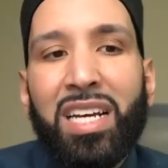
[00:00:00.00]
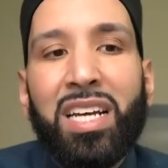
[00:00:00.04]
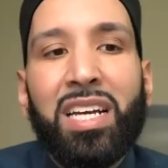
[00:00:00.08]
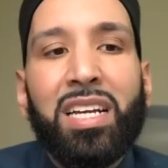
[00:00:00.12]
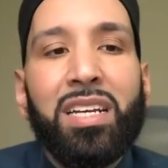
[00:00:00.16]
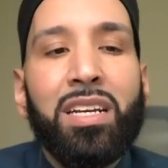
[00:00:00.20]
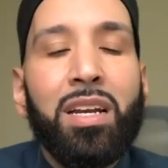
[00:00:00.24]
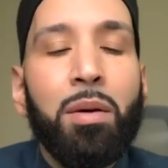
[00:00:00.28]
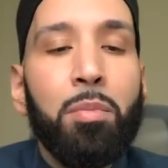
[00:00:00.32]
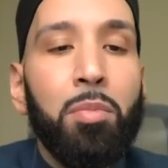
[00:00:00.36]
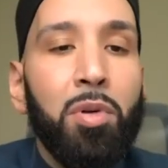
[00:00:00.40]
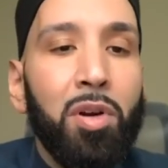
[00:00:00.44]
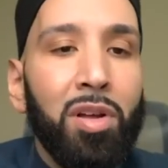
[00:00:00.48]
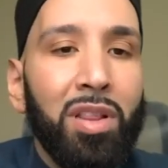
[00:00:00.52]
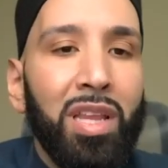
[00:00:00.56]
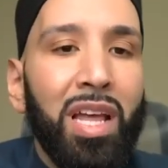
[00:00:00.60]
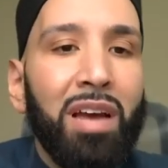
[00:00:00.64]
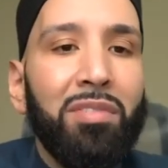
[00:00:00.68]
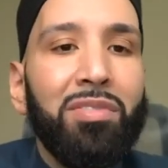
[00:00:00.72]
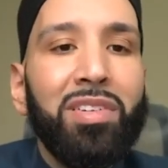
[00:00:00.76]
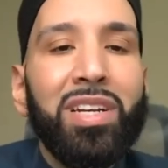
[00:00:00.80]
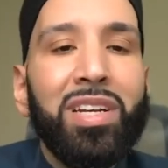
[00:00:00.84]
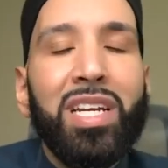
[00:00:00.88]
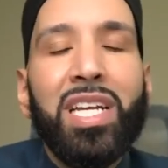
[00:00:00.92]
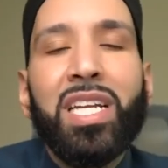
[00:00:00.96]
Number
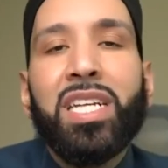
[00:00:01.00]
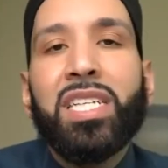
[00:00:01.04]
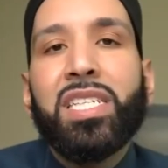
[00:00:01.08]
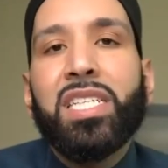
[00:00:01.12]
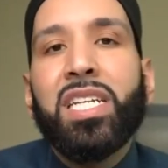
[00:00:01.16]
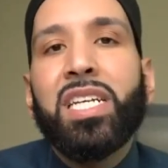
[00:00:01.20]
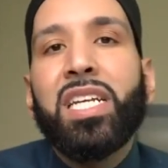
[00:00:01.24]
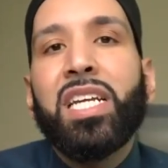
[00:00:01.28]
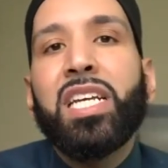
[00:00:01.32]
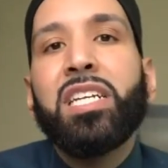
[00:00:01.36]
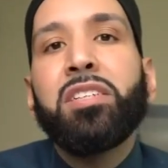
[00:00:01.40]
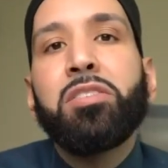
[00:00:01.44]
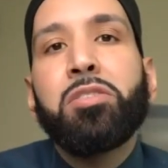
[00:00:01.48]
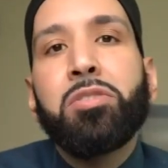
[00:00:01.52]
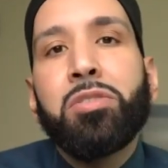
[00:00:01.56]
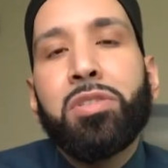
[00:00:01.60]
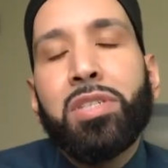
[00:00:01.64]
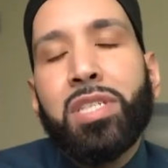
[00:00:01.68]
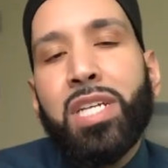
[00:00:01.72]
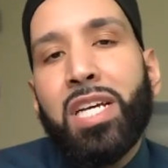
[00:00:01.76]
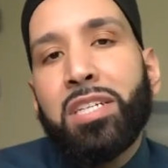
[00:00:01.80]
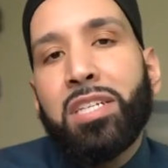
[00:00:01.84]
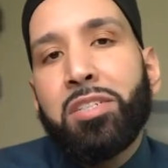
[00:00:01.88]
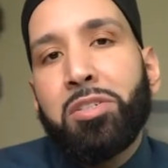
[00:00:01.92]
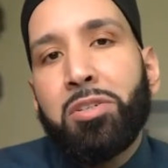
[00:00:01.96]
11, it is an
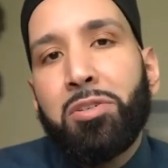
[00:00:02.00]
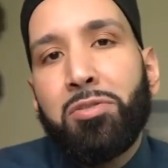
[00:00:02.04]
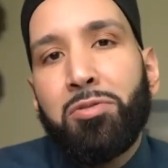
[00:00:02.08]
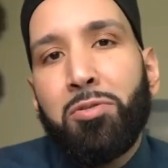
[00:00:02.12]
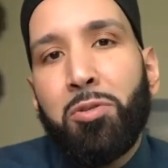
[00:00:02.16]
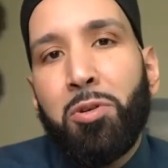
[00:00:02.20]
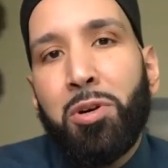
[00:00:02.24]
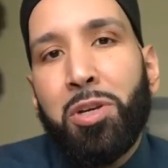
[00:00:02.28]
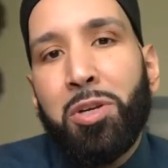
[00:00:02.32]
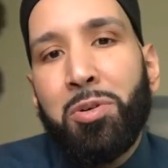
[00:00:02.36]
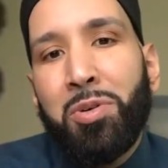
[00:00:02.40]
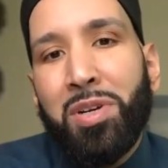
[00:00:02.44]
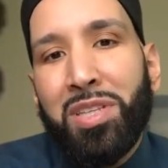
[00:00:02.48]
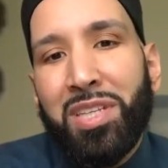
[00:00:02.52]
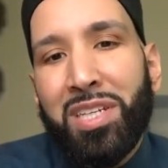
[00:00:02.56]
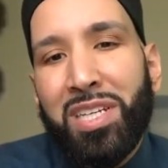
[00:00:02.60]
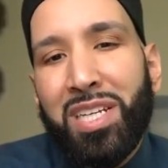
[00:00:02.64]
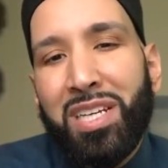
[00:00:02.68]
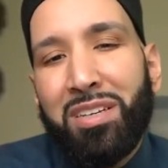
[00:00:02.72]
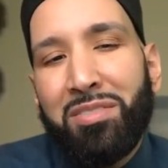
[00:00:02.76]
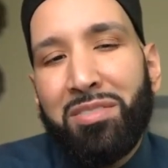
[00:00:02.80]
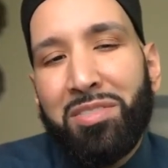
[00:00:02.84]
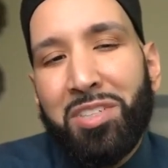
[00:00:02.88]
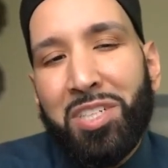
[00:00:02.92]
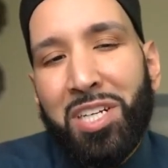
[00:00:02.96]
intercessor for you on the
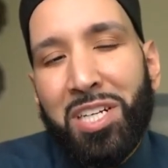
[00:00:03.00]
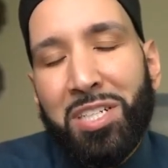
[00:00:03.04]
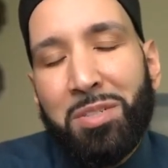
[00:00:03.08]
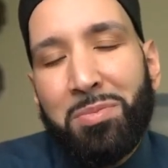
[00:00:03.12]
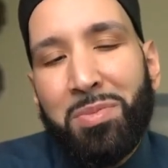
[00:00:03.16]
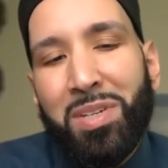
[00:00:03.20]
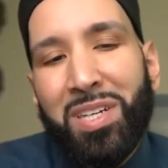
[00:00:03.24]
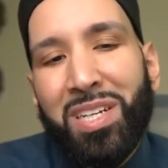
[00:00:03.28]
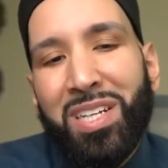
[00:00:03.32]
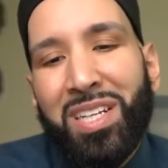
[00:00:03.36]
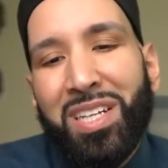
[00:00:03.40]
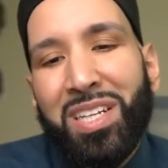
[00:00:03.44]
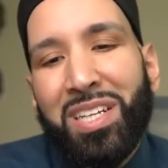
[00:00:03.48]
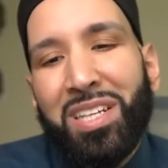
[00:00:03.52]
Day of Judgment.